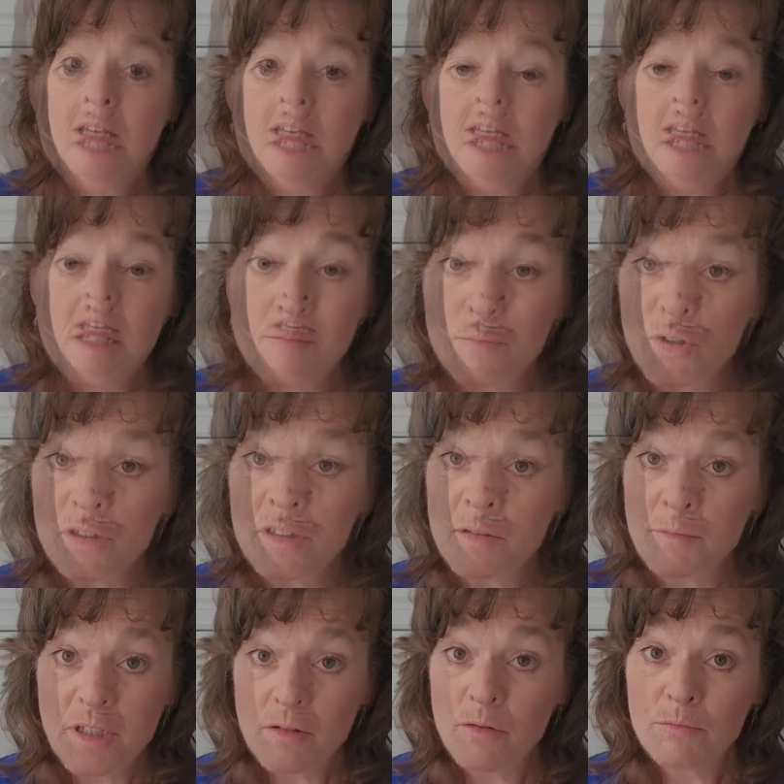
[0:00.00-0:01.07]
8D,
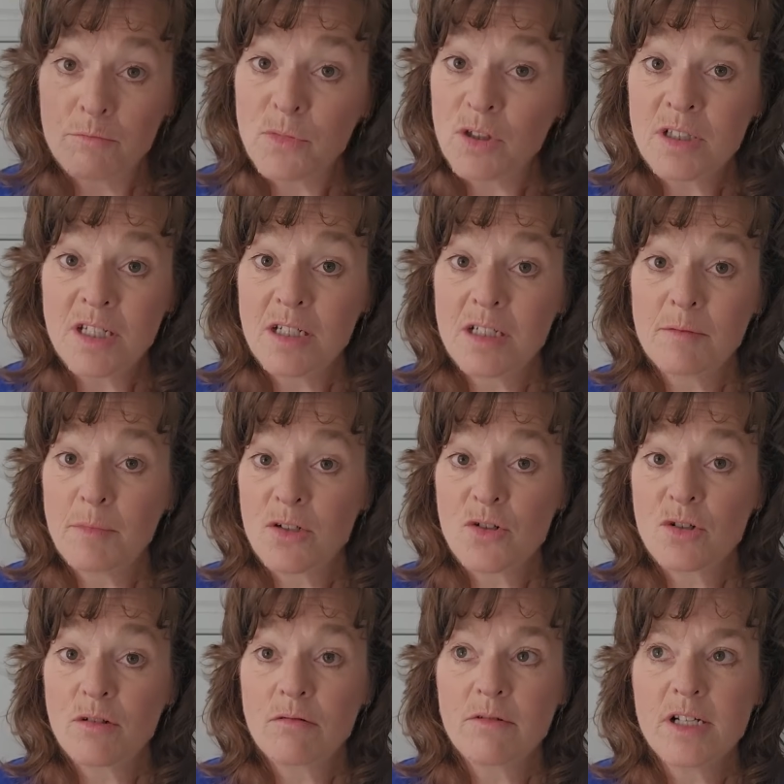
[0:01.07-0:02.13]

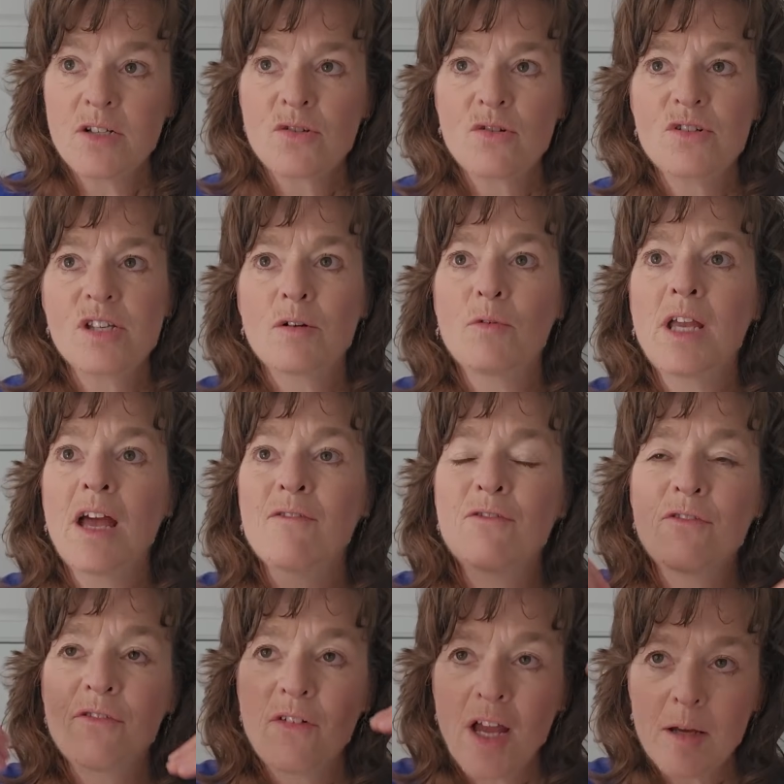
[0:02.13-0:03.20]
multi-dimensional resourcing. We
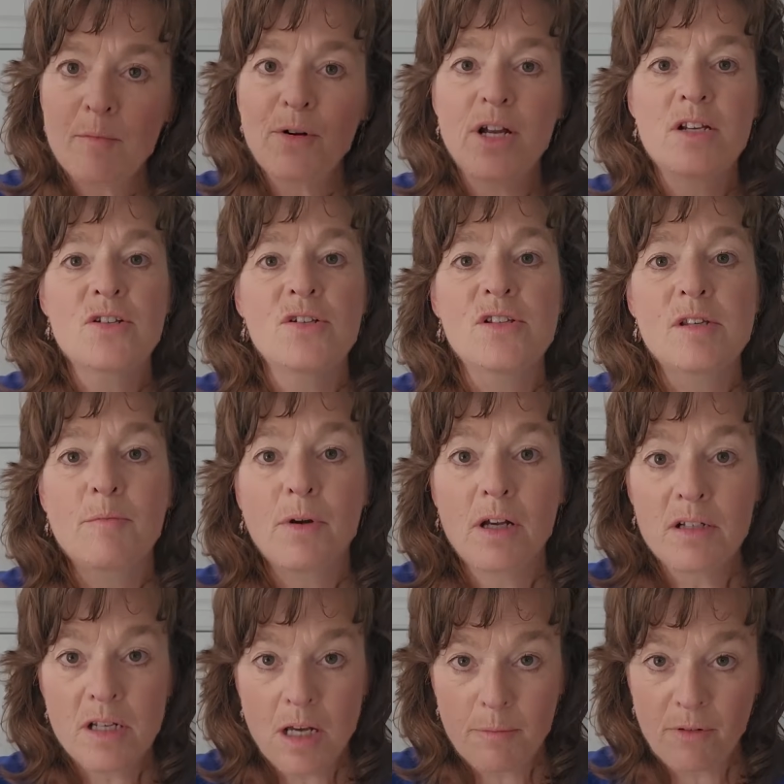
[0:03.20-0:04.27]
have vibrations
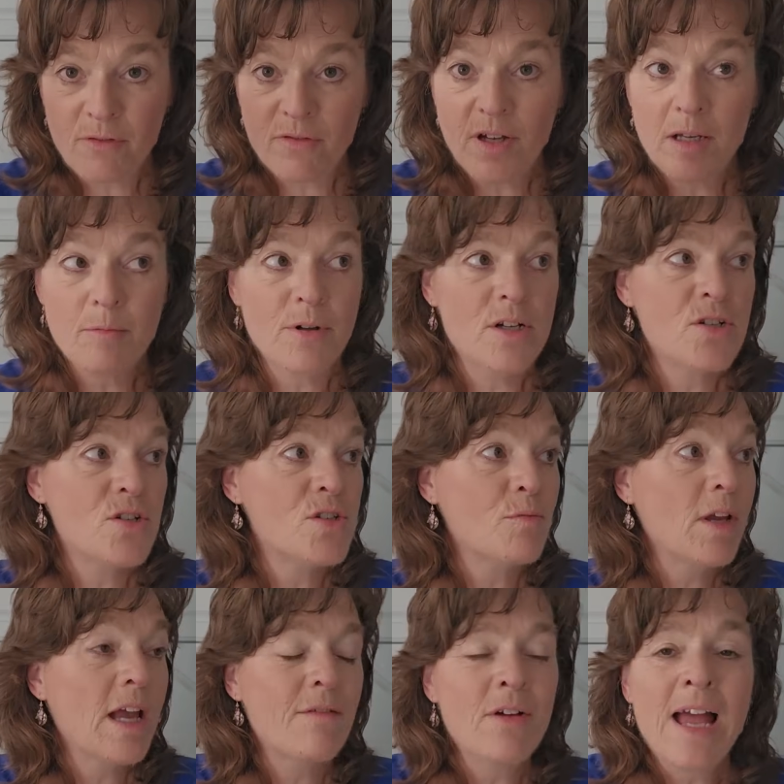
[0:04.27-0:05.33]
upon top of vibrations.
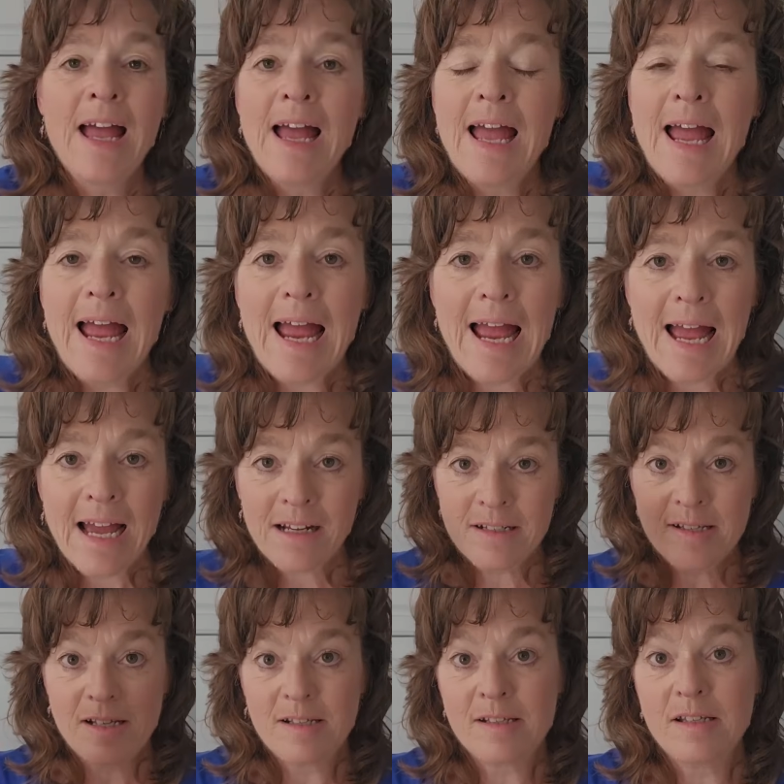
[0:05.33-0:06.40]
We have
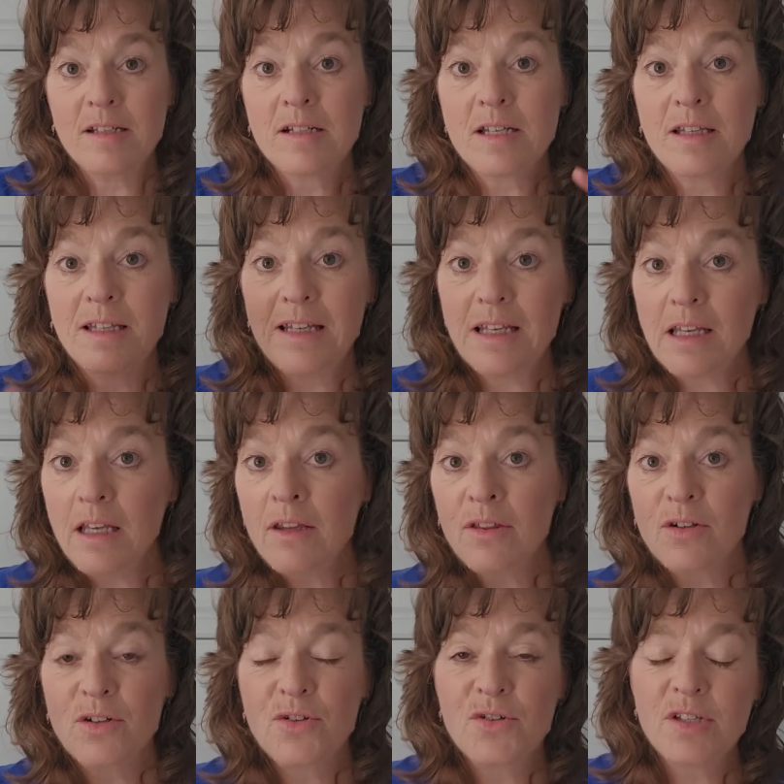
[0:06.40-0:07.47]
access into the
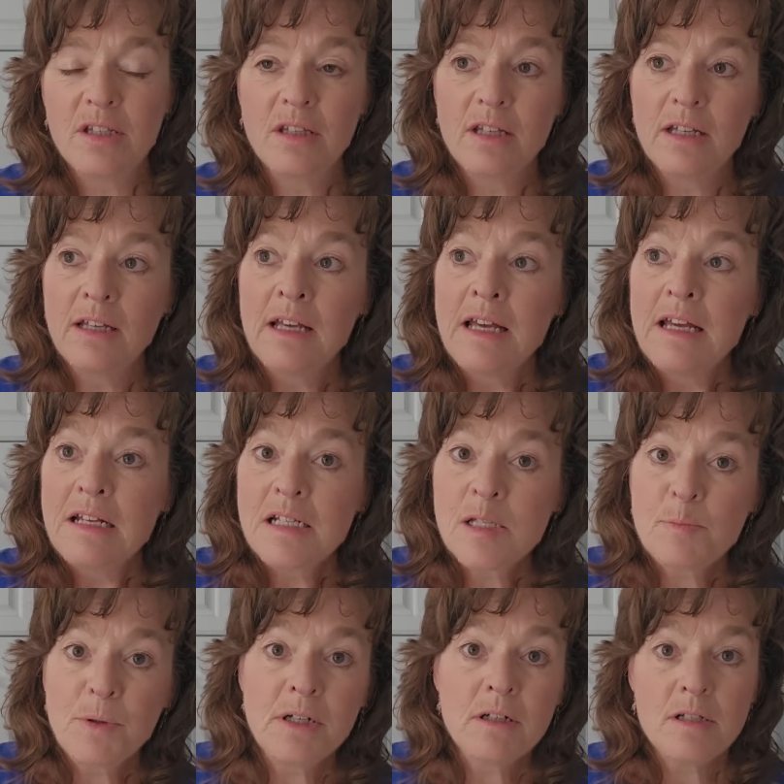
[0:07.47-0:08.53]
ethers and the
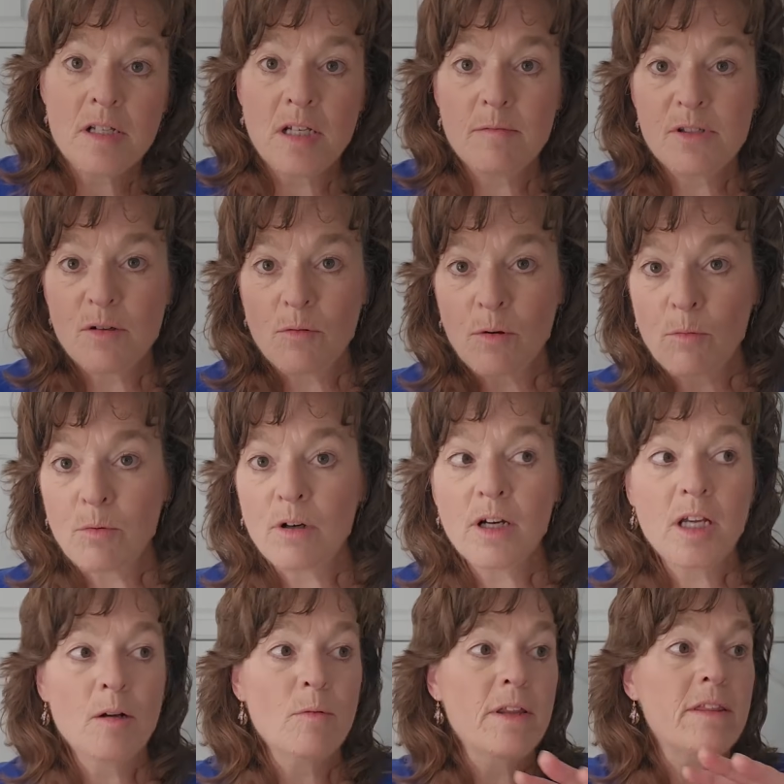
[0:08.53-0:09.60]
spirit teams that we're
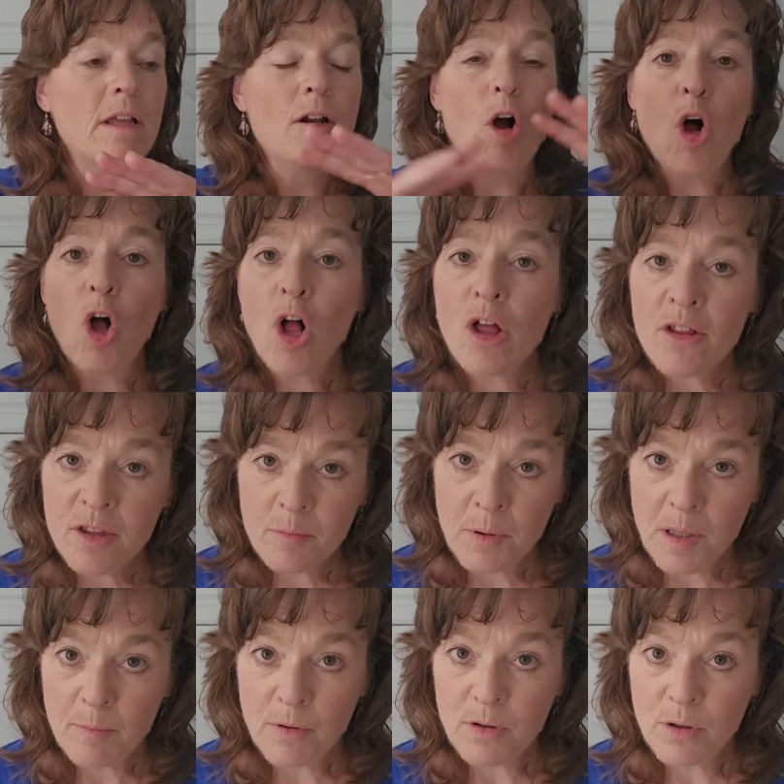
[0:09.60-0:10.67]
working with and all the
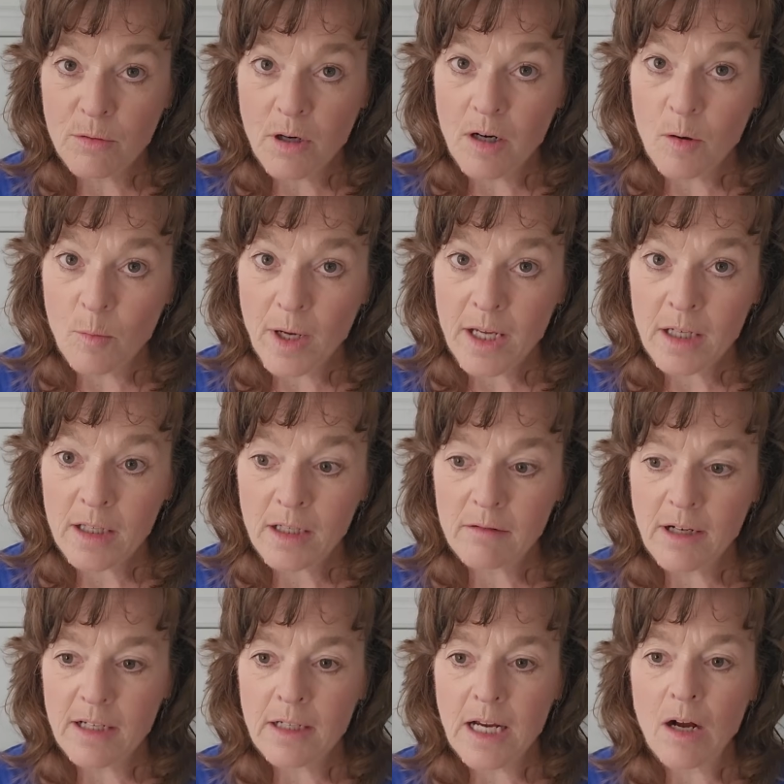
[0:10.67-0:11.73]
people who are awakening
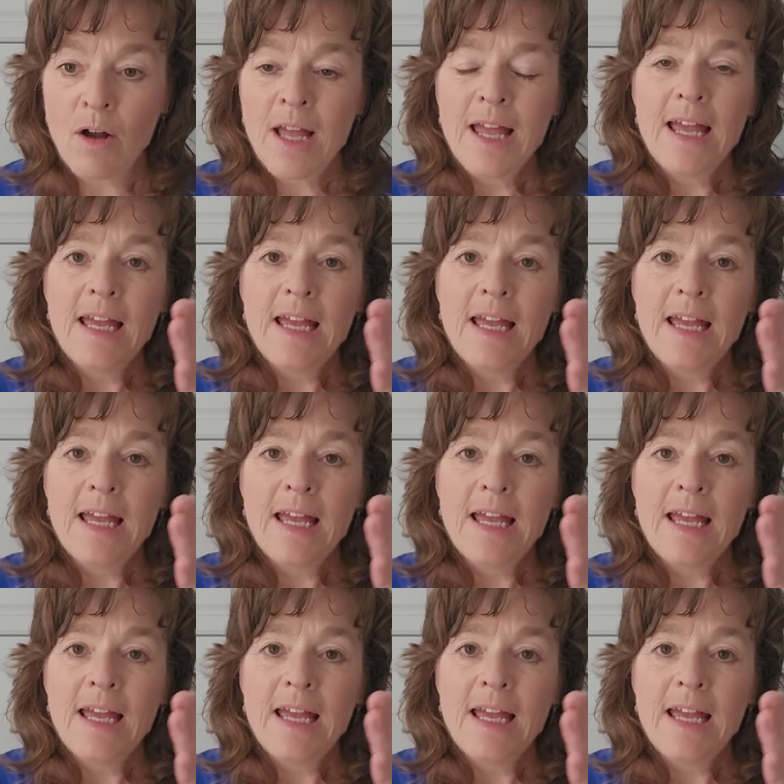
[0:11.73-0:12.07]
right now.